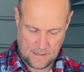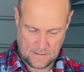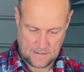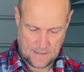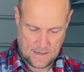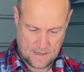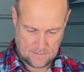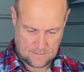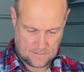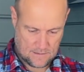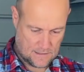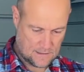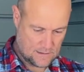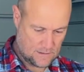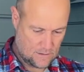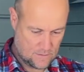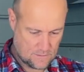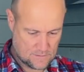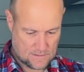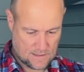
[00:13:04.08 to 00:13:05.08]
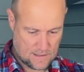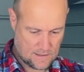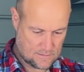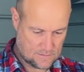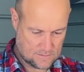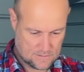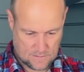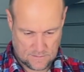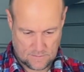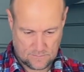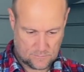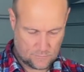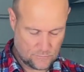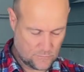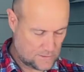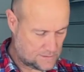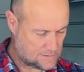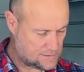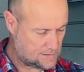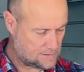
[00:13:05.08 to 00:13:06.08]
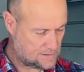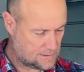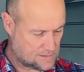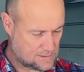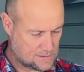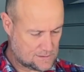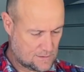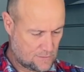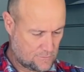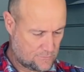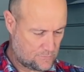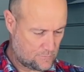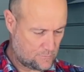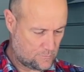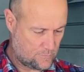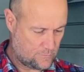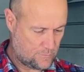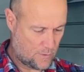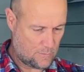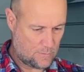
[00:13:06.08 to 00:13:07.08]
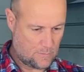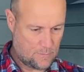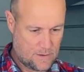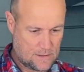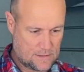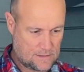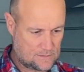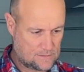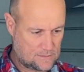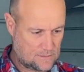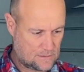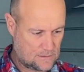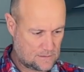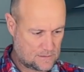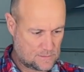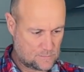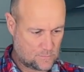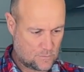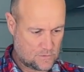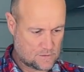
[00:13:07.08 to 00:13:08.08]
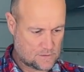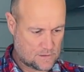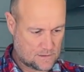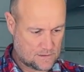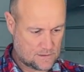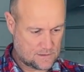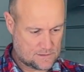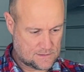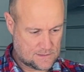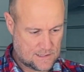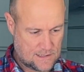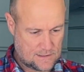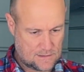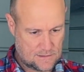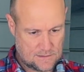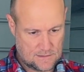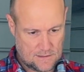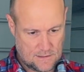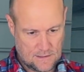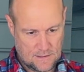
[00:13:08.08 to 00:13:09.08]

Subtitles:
end out and use that to rinse your dishes off and pop it back in there, and it just works like a standard